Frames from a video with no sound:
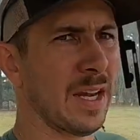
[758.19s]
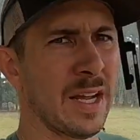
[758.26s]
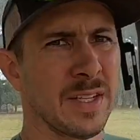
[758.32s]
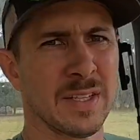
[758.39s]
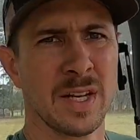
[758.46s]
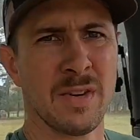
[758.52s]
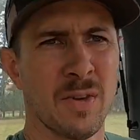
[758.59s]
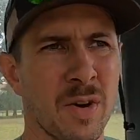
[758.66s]

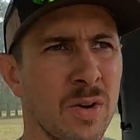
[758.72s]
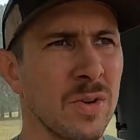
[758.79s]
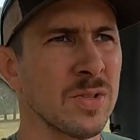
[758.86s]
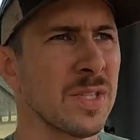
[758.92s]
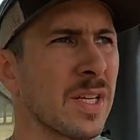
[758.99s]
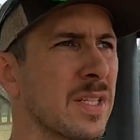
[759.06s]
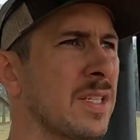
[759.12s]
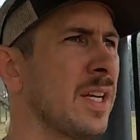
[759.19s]
18 rolls,
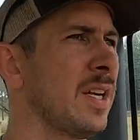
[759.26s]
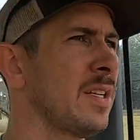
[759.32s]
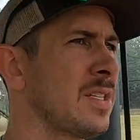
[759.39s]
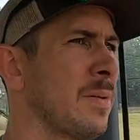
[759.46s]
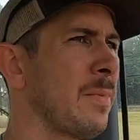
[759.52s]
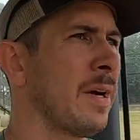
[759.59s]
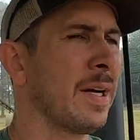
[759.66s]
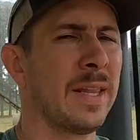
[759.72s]
16,
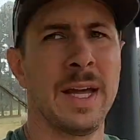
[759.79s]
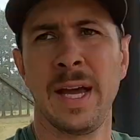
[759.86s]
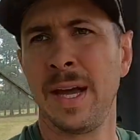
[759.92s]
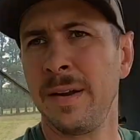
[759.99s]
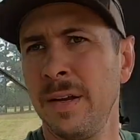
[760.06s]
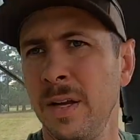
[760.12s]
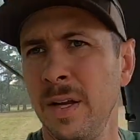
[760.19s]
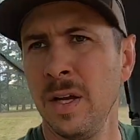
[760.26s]
something like that.
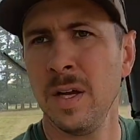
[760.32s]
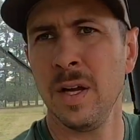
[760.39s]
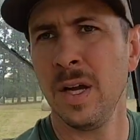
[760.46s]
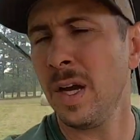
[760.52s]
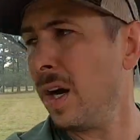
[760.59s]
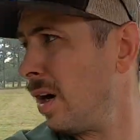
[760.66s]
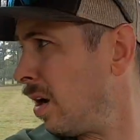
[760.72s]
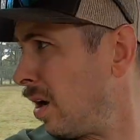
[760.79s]

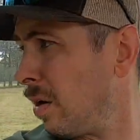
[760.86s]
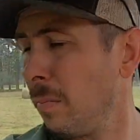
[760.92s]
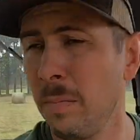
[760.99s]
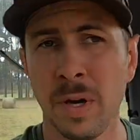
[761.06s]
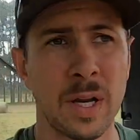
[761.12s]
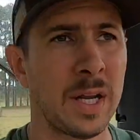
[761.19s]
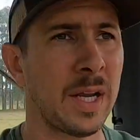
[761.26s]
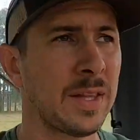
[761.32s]

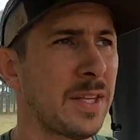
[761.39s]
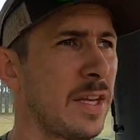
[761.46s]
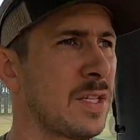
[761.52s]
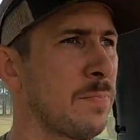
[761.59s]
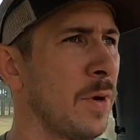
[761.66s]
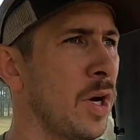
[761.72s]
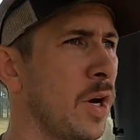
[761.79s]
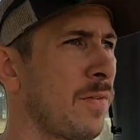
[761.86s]
Where you get these
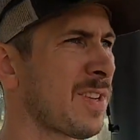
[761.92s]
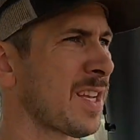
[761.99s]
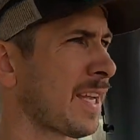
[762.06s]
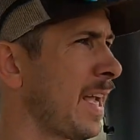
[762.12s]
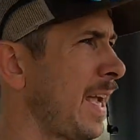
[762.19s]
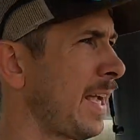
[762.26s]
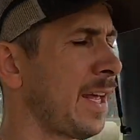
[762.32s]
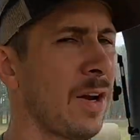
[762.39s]
moved, they
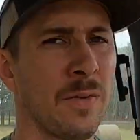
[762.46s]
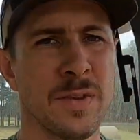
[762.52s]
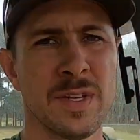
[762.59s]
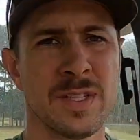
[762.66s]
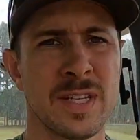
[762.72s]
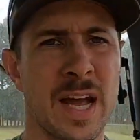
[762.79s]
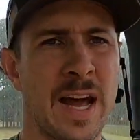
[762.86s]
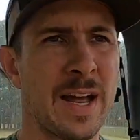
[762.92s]
can't get on
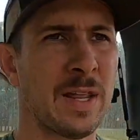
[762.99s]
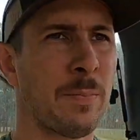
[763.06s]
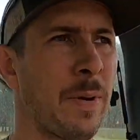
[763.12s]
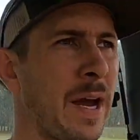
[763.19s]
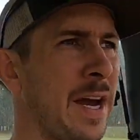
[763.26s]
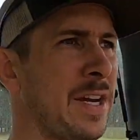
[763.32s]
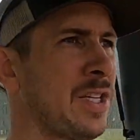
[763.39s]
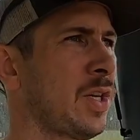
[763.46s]
this side of the
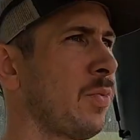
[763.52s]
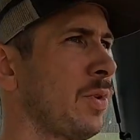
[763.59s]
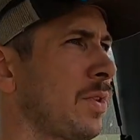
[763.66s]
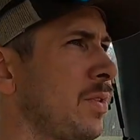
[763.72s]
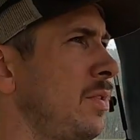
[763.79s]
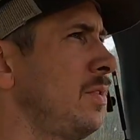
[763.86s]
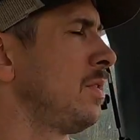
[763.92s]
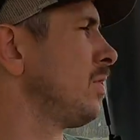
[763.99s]
pasture with
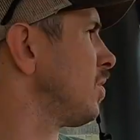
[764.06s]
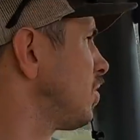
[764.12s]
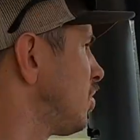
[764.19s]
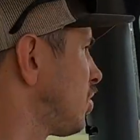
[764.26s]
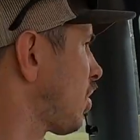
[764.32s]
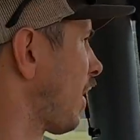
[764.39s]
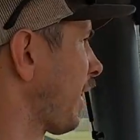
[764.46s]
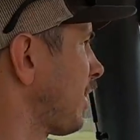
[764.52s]

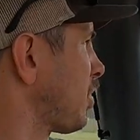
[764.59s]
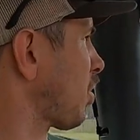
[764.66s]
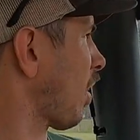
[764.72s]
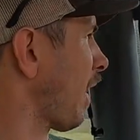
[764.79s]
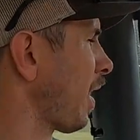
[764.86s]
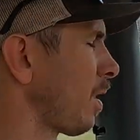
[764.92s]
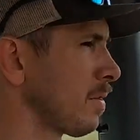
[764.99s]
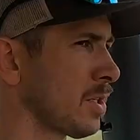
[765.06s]
the truck and
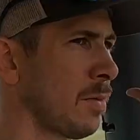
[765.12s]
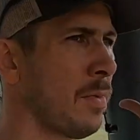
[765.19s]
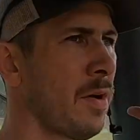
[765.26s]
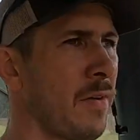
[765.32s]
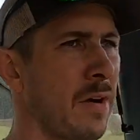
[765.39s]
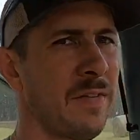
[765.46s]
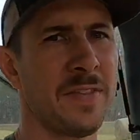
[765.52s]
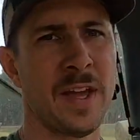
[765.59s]
trailer, so
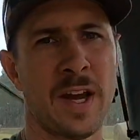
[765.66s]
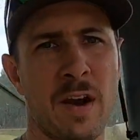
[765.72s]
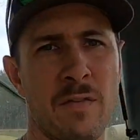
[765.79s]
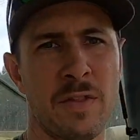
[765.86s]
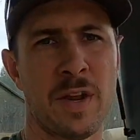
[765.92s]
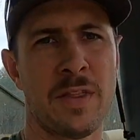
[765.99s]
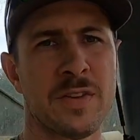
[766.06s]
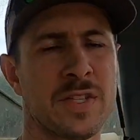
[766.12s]
moving everything
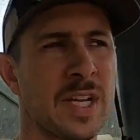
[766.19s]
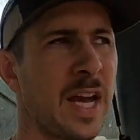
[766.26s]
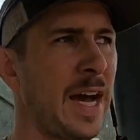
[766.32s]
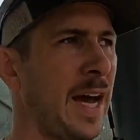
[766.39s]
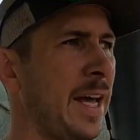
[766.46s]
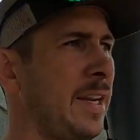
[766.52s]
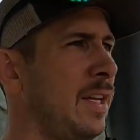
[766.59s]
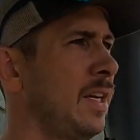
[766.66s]
up the other
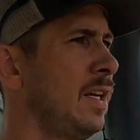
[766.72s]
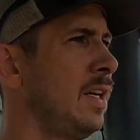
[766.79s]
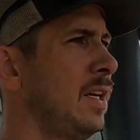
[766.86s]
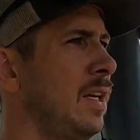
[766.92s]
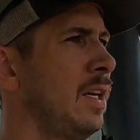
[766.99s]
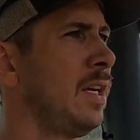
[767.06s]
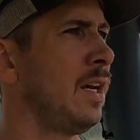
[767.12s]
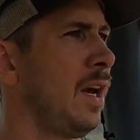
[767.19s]
side.
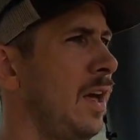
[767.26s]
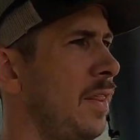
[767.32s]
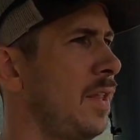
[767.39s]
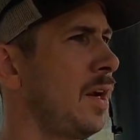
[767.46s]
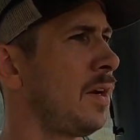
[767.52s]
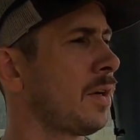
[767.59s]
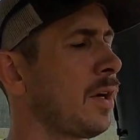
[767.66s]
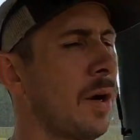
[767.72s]

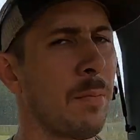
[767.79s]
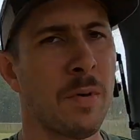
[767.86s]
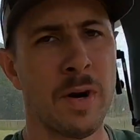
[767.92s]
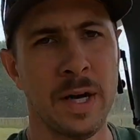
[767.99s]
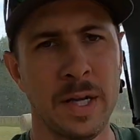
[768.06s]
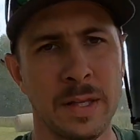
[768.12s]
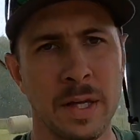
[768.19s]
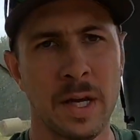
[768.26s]
Then we're gonna
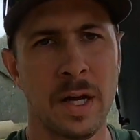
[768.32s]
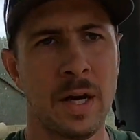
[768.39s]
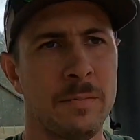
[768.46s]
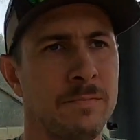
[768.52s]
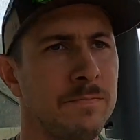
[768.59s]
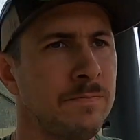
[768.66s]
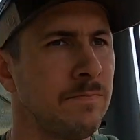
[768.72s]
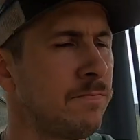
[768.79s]
bring the
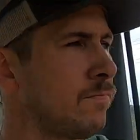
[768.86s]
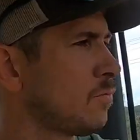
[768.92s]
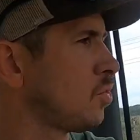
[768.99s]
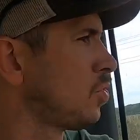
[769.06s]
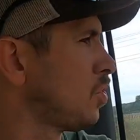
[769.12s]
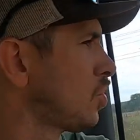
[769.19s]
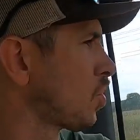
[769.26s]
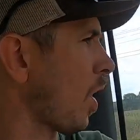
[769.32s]

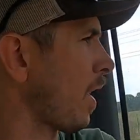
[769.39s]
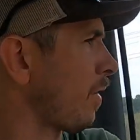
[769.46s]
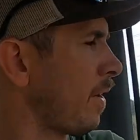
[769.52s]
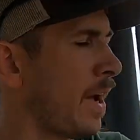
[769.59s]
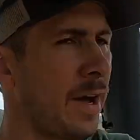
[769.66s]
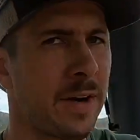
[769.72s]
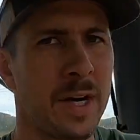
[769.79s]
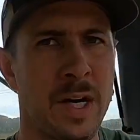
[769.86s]
trailer
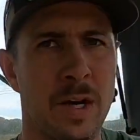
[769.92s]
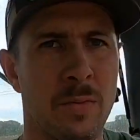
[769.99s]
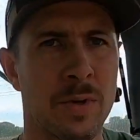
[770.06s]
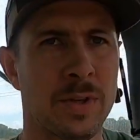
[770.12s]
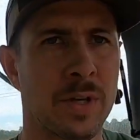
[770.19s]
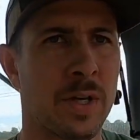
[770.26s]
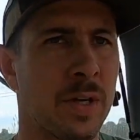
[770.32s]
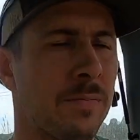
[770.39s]
down here
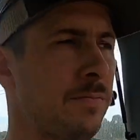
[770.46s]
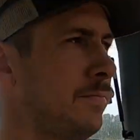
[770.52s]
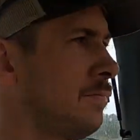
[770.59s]
with the